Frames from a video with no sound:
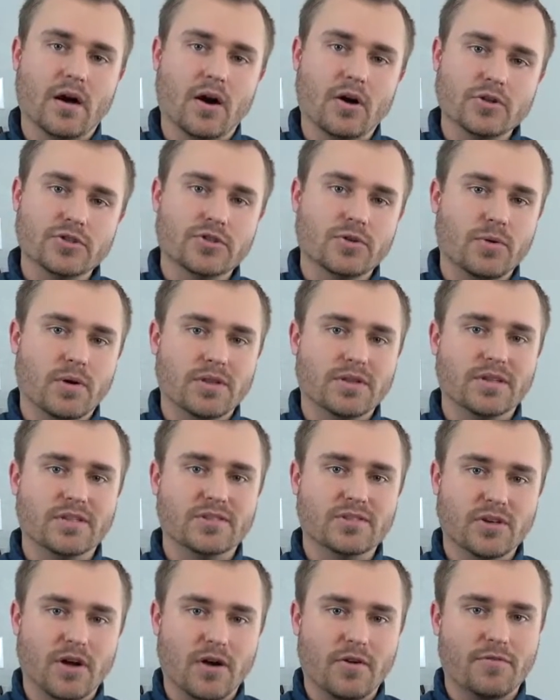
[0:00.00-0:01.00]
Also on the
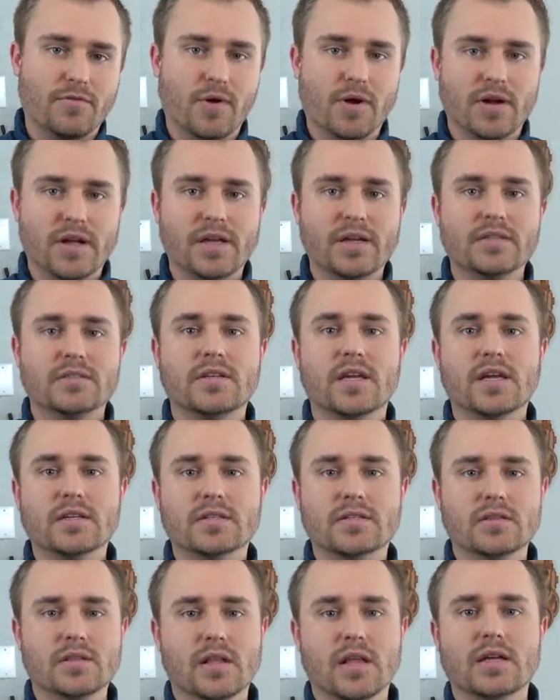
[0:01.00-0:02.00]
software, it
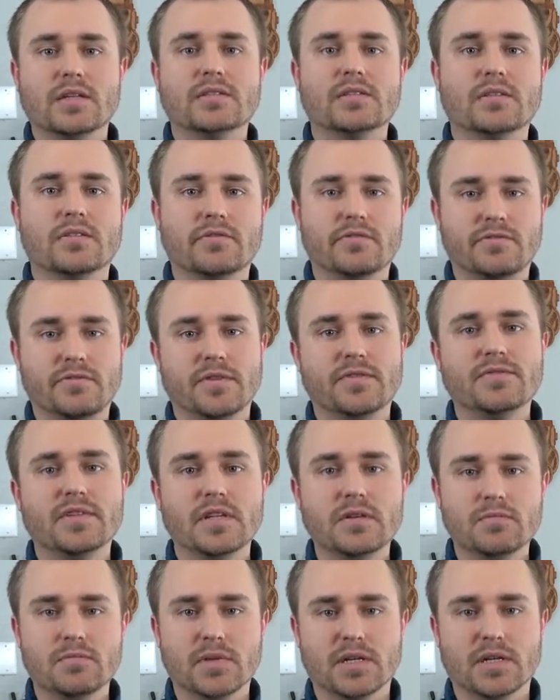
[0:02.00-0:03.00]
takes less than
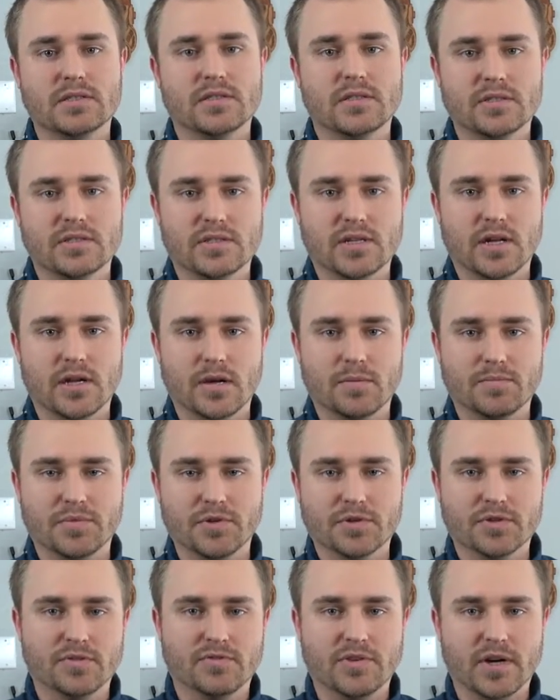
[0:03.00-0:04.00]
15 minutes to set up
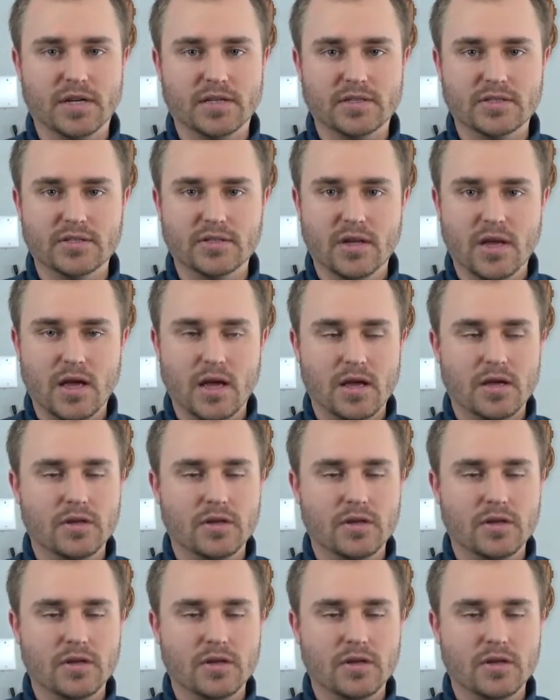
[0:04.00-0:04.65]
your device.